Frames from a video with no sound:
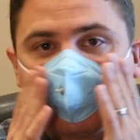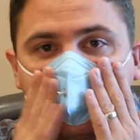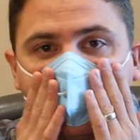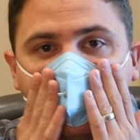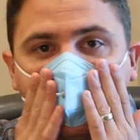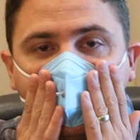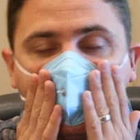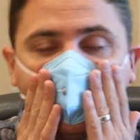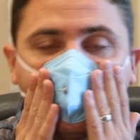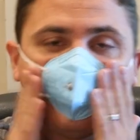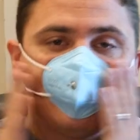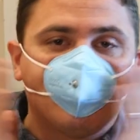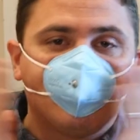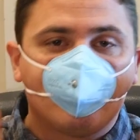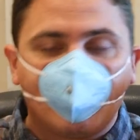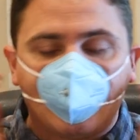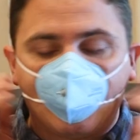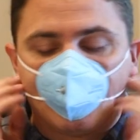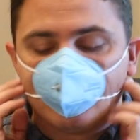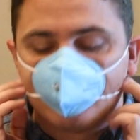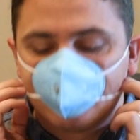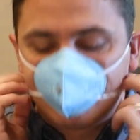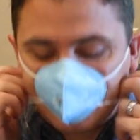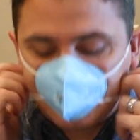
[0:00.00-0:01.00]

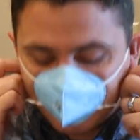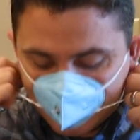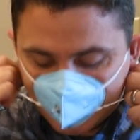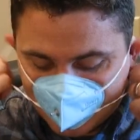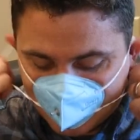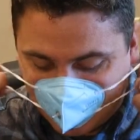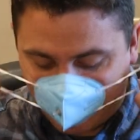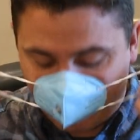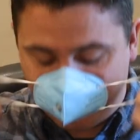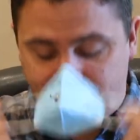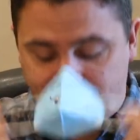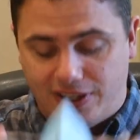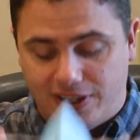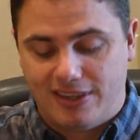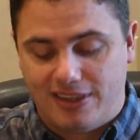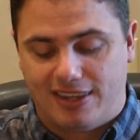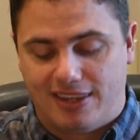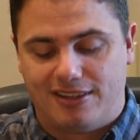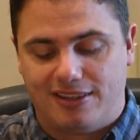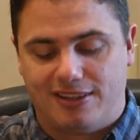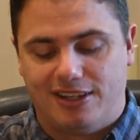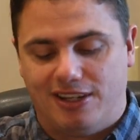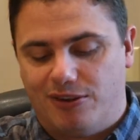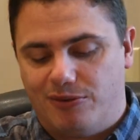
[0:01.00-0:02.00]
KN95. You know, it's kind of fun
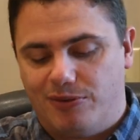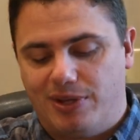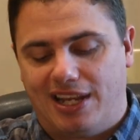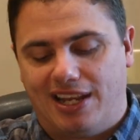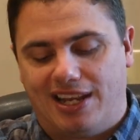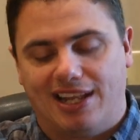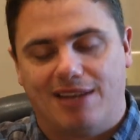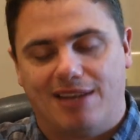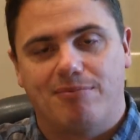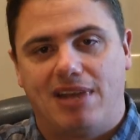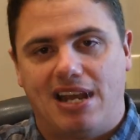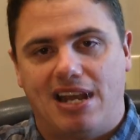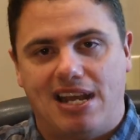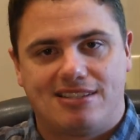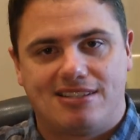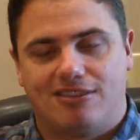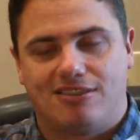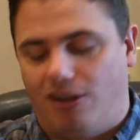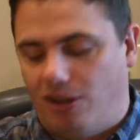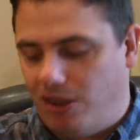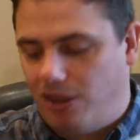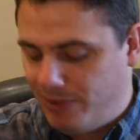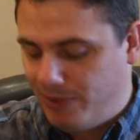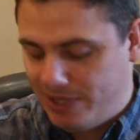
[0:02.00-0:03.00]
that, you know, we can get
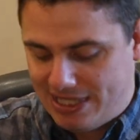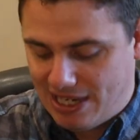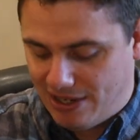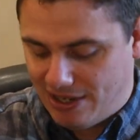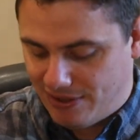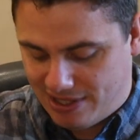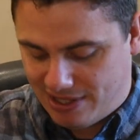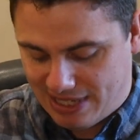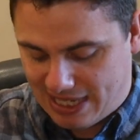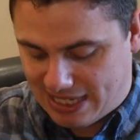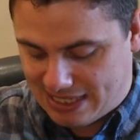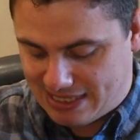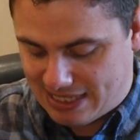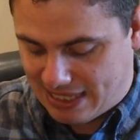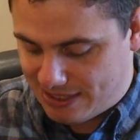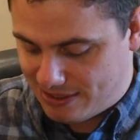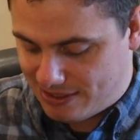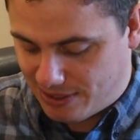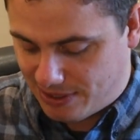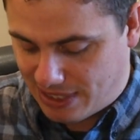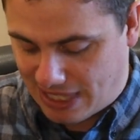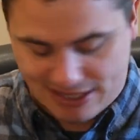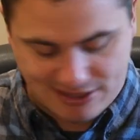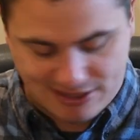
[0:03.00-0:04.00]
masks all the way down to that size,
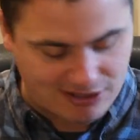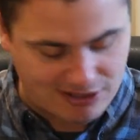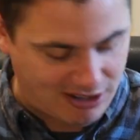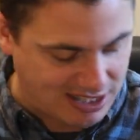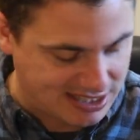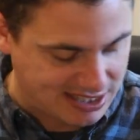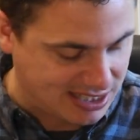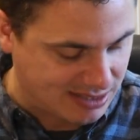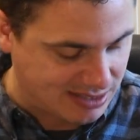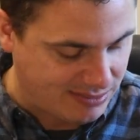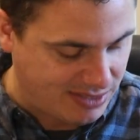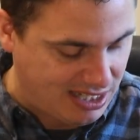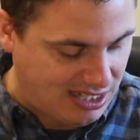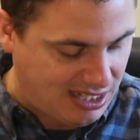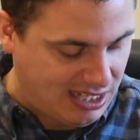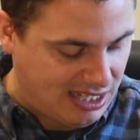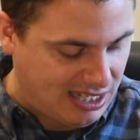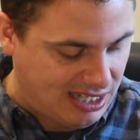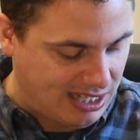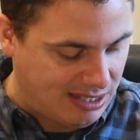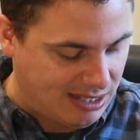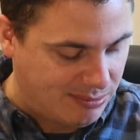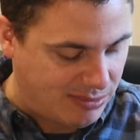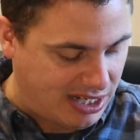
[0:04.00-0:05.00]
so that's awesome,
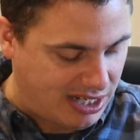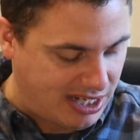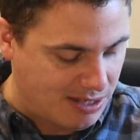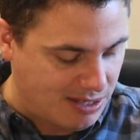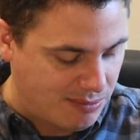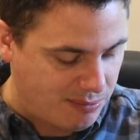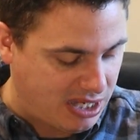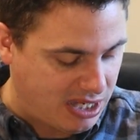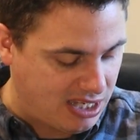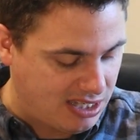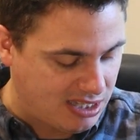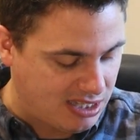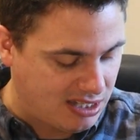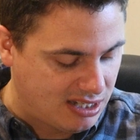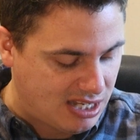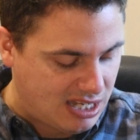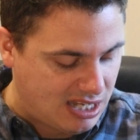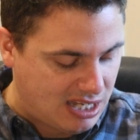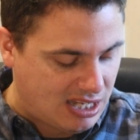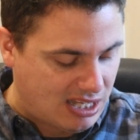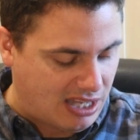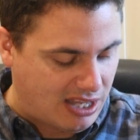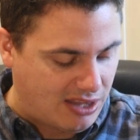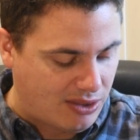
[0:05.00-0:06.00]
in my opinion.
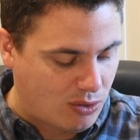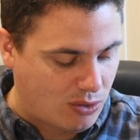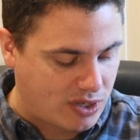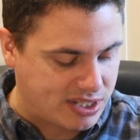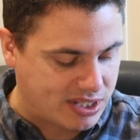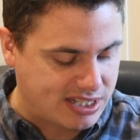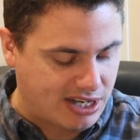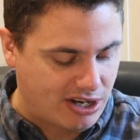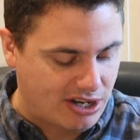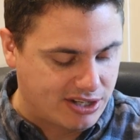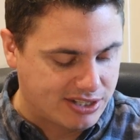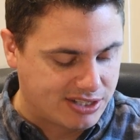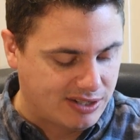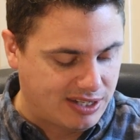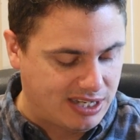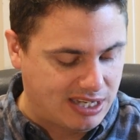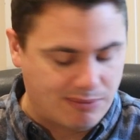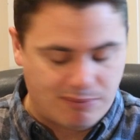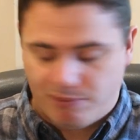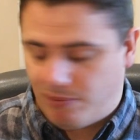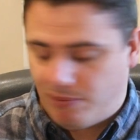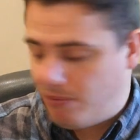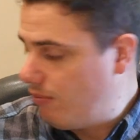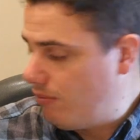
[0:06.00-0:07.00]
Uh, the question I often
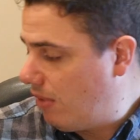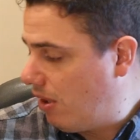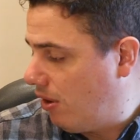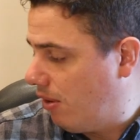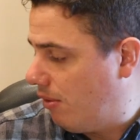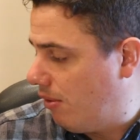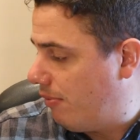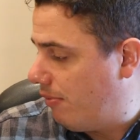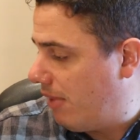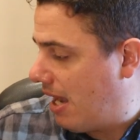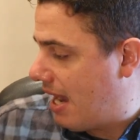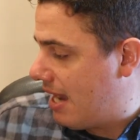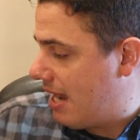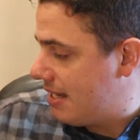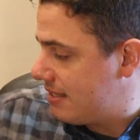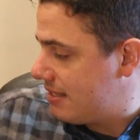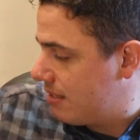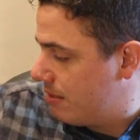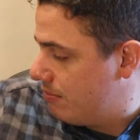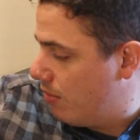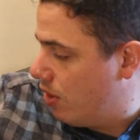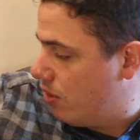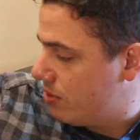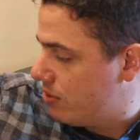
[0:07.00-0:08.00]
get
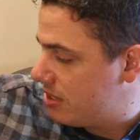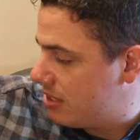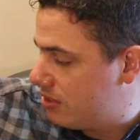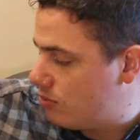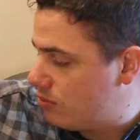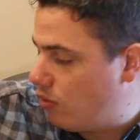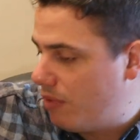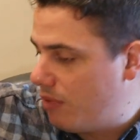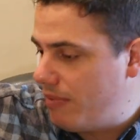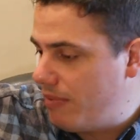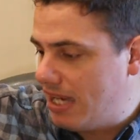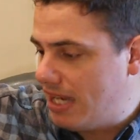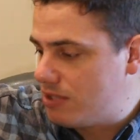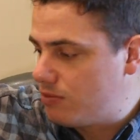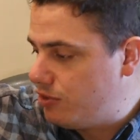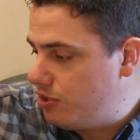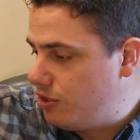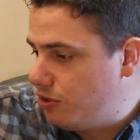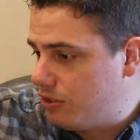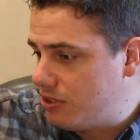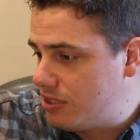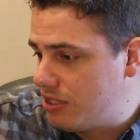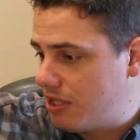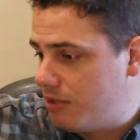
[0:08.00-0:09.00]
asked the most is what mask would
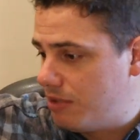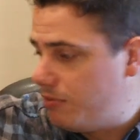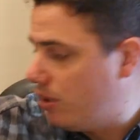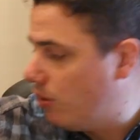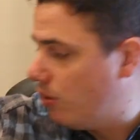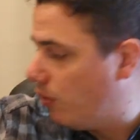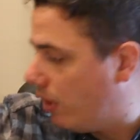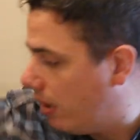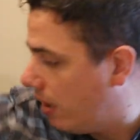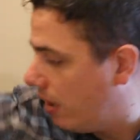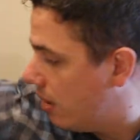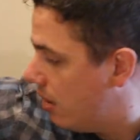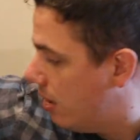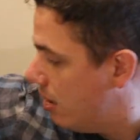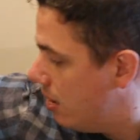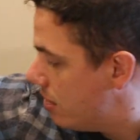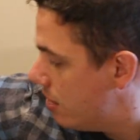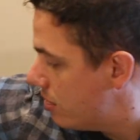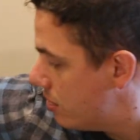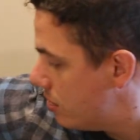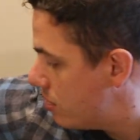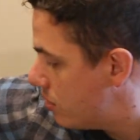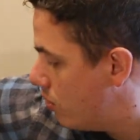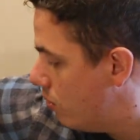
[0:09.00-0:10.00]
your son be wearing
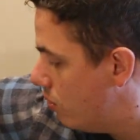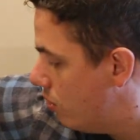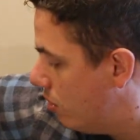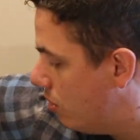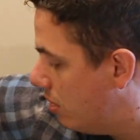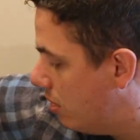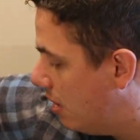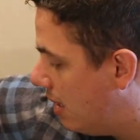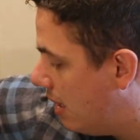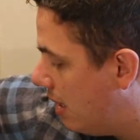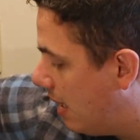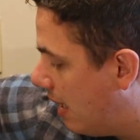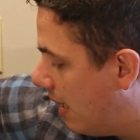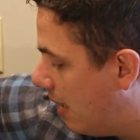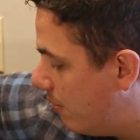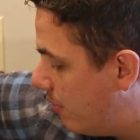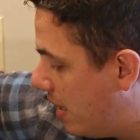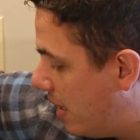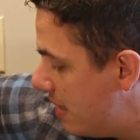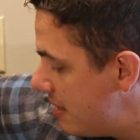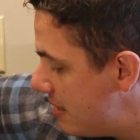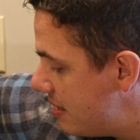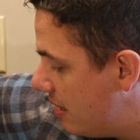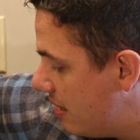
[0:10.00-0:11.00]
to school? And
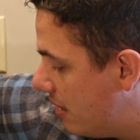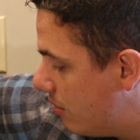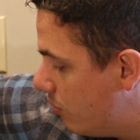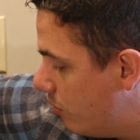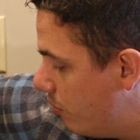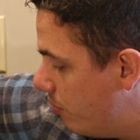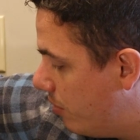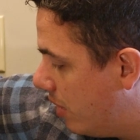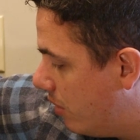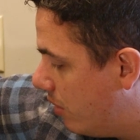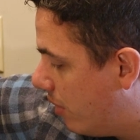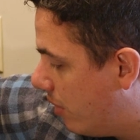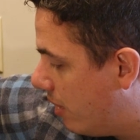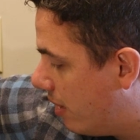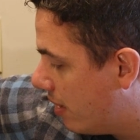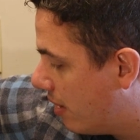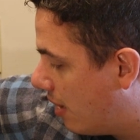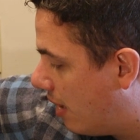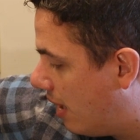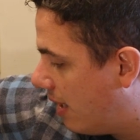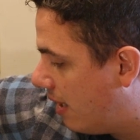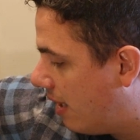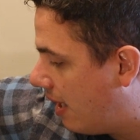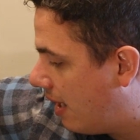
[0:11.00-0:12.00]
my son will be
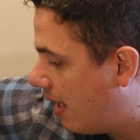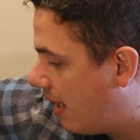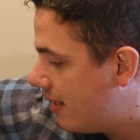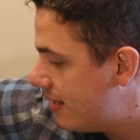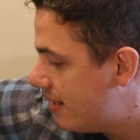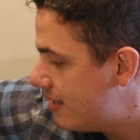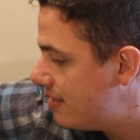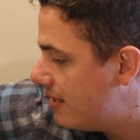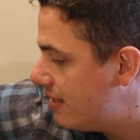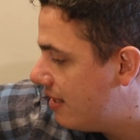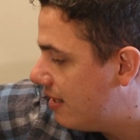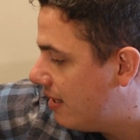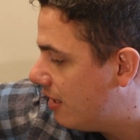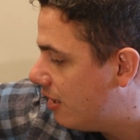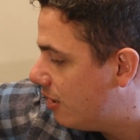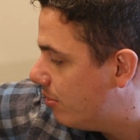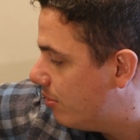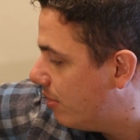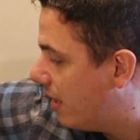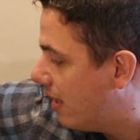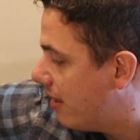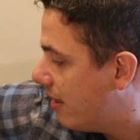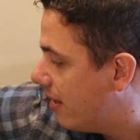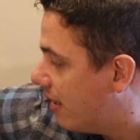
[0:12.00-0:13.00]
wearing, and I had it sitting here,
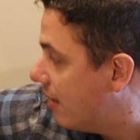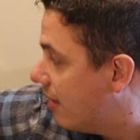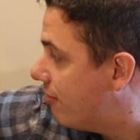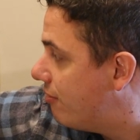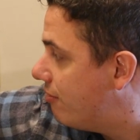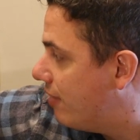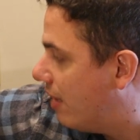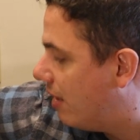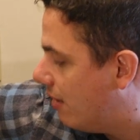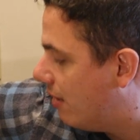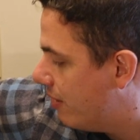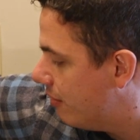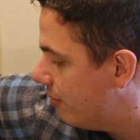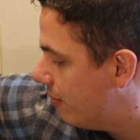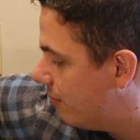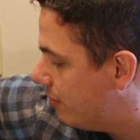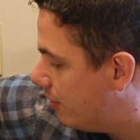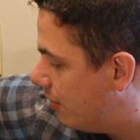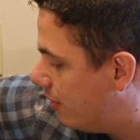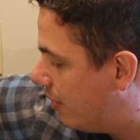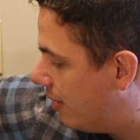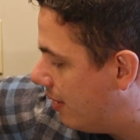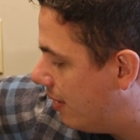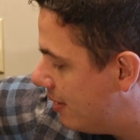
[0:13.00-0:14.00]
but I think it fell on the
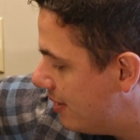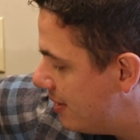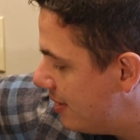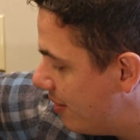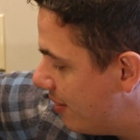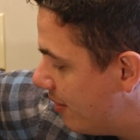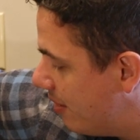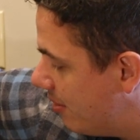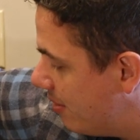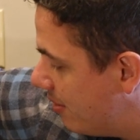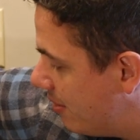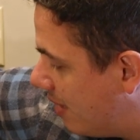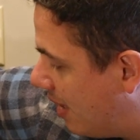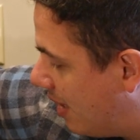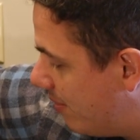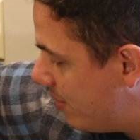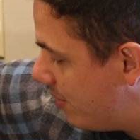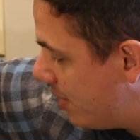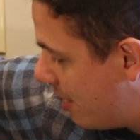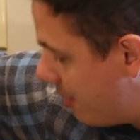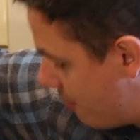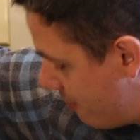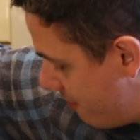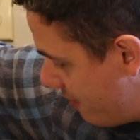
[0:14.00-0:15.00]
floor, so I'm
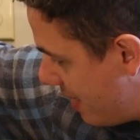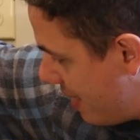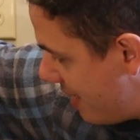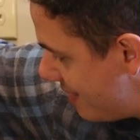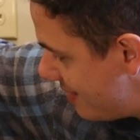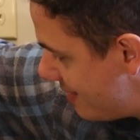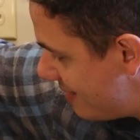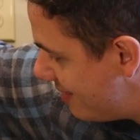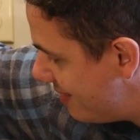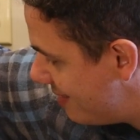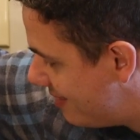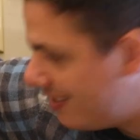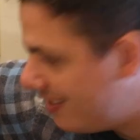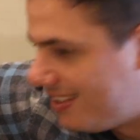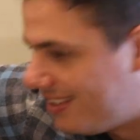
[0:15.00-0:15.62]
trying to go fast.